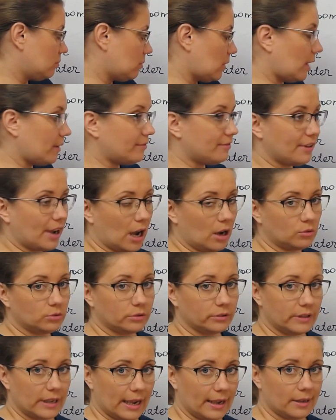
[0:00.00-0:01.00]
I
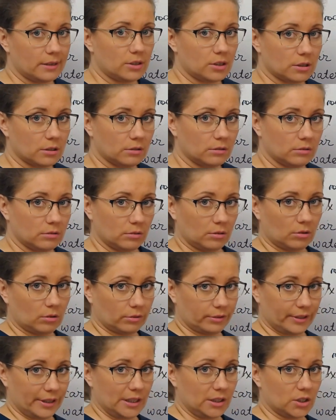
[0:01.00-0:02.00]
found that
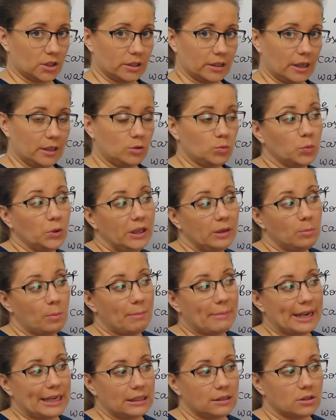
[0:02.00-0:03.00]
on the internet. We
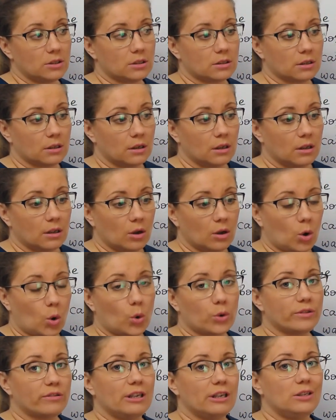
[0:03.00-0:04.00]
met
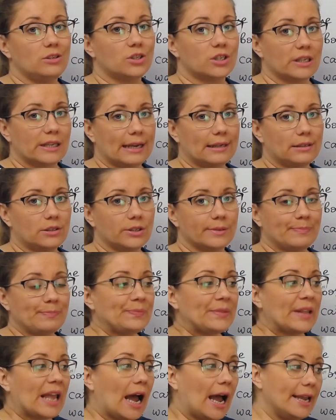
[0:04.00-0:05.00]
on the internet.
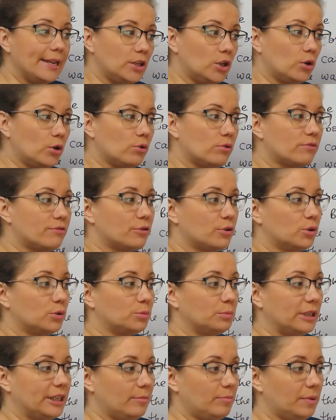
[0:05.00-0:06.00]
I know for
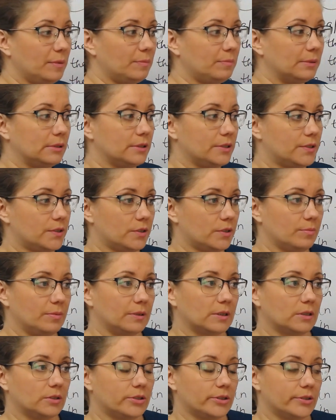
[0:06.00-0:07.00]
many people it's
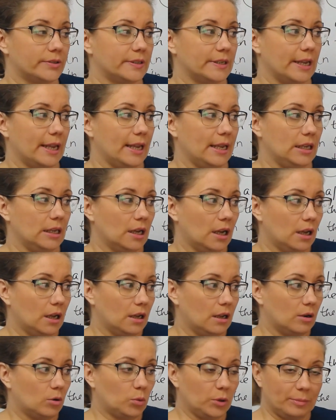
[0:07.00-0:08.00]
typical to say
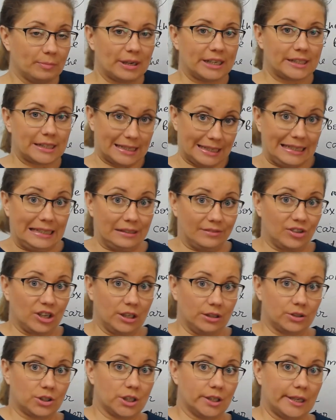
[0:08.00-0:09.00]
we met in the
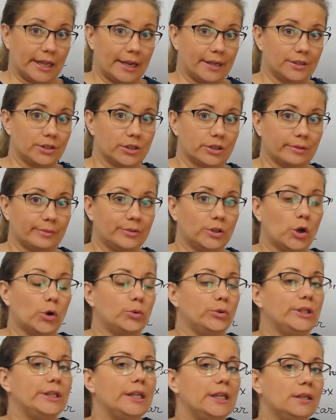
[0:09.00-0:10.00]
internet. No,
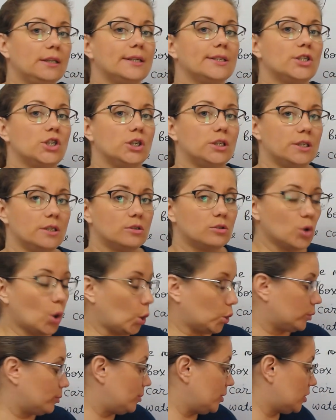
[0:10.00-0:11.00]
in English it is
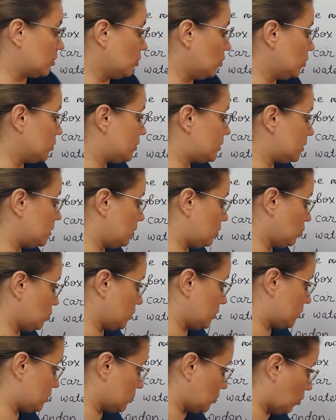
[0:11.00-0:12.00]
on because it
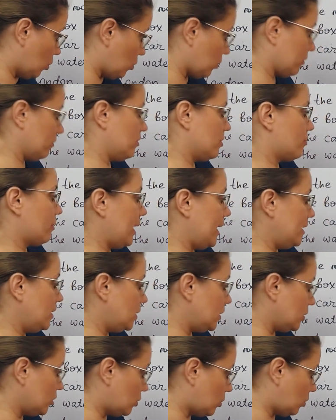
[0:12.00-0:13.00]
was on the
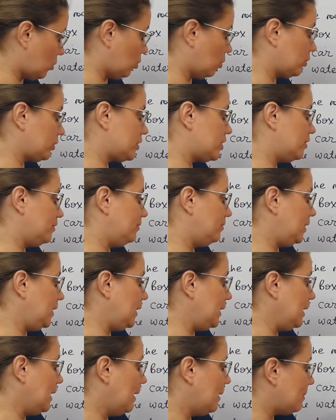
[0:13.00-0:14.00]
radio, on TV.